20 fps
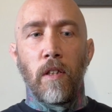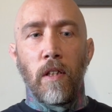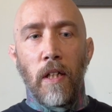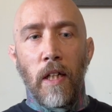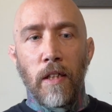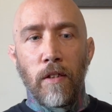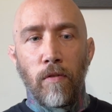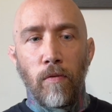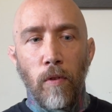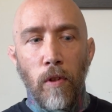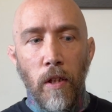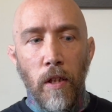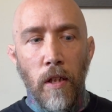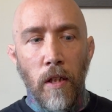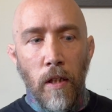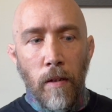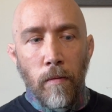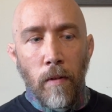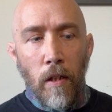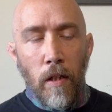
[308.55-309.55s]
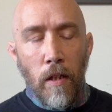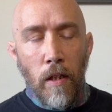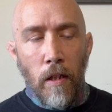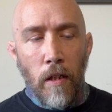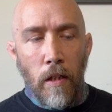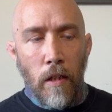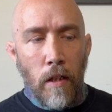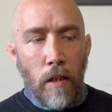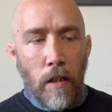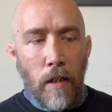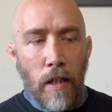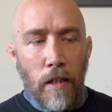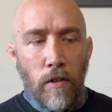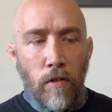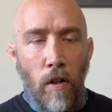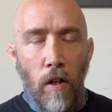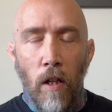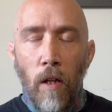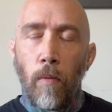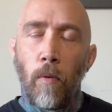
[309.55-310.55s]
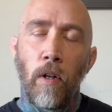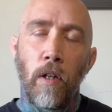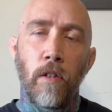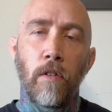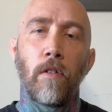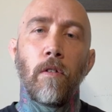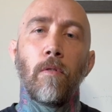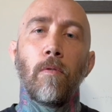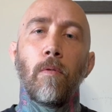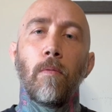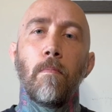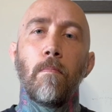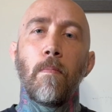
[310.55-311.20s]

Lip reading: and that's really, and that's all I want to do.